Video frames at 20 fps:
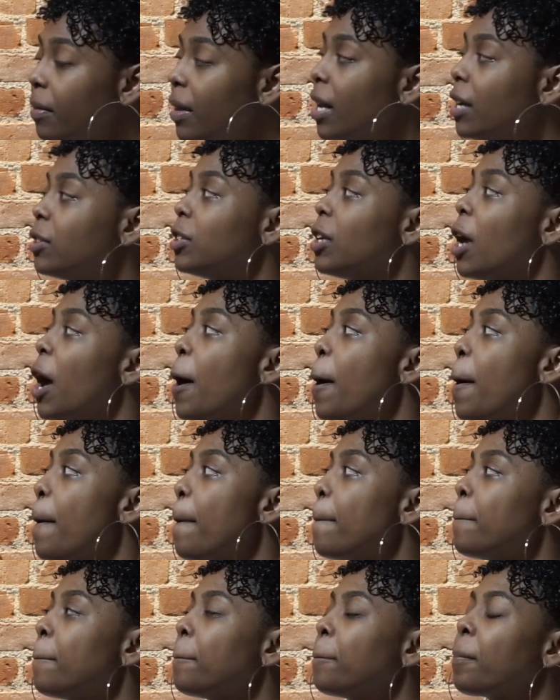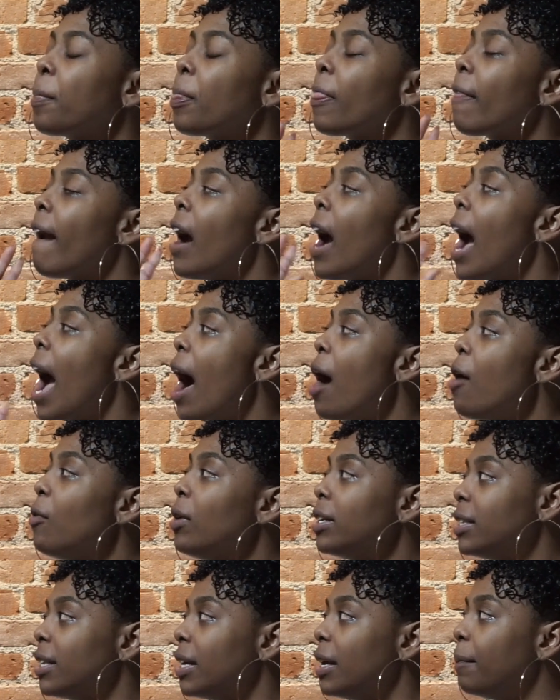So, how
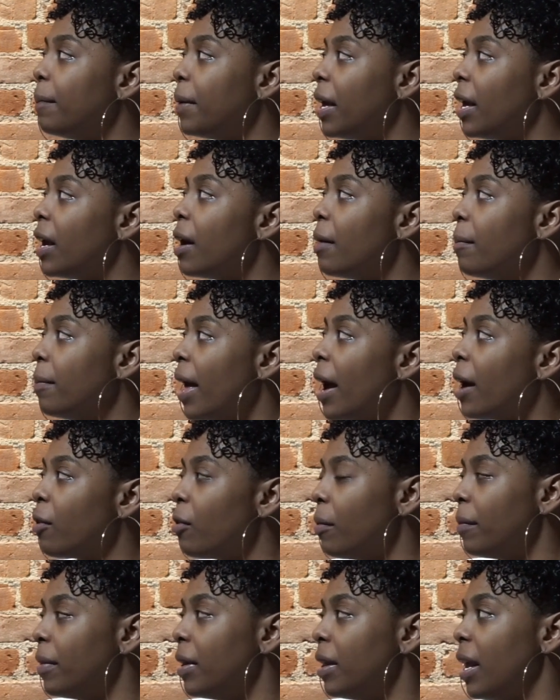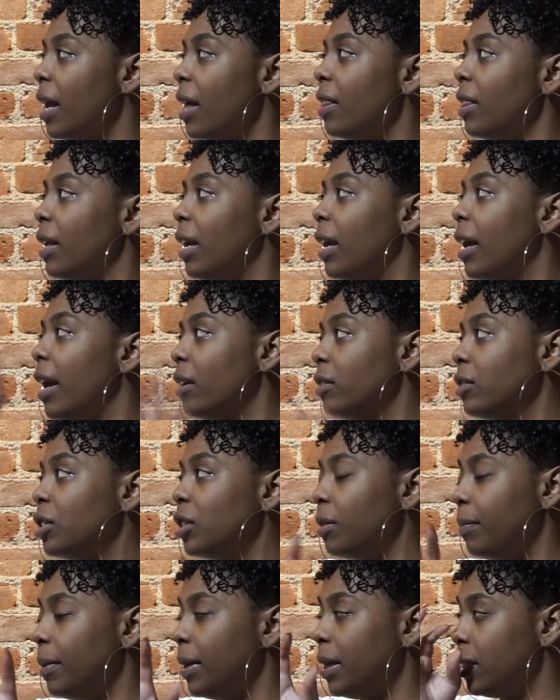is it being a Black woman in the
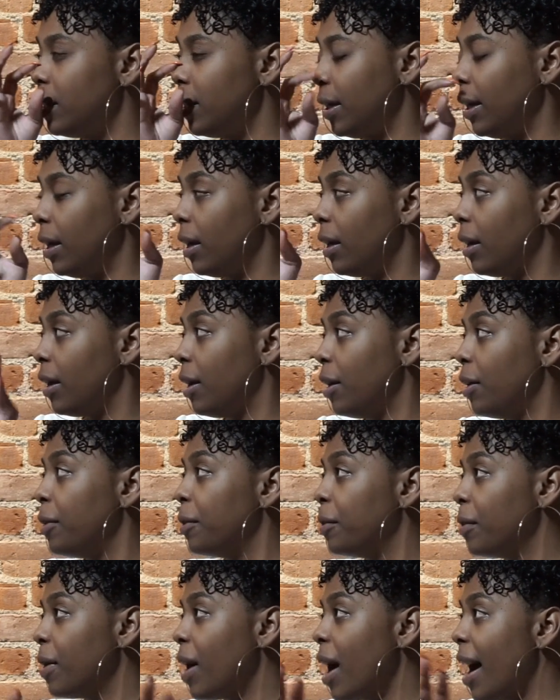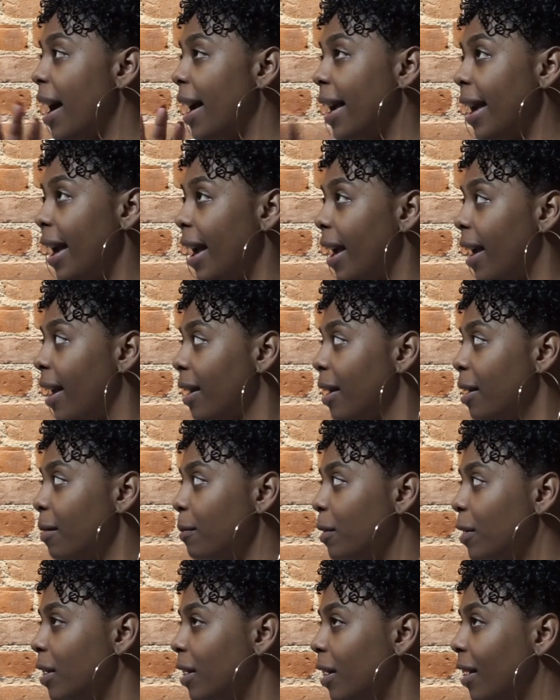LGBTQIA
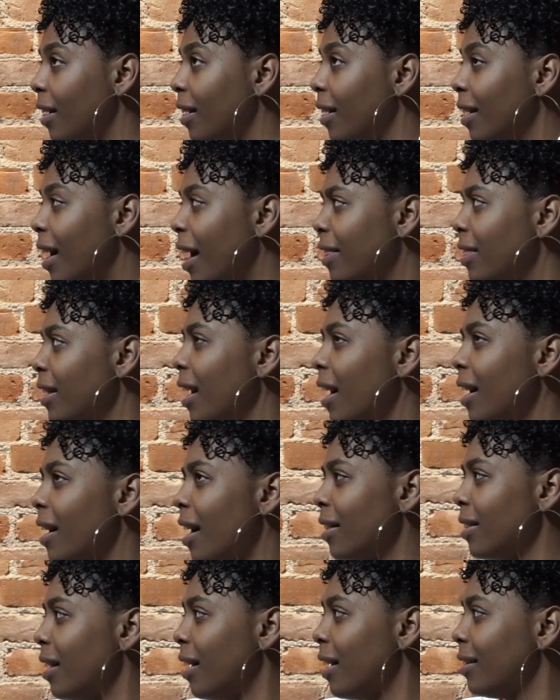community? I think I got that.